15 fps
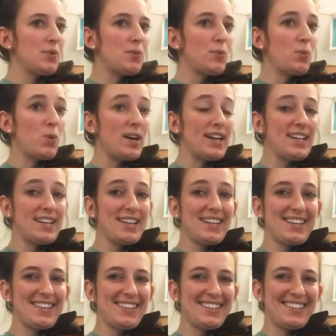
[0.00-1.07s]
1,
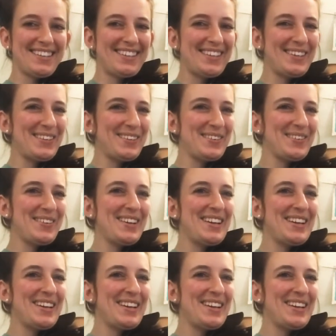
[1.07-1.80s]
2,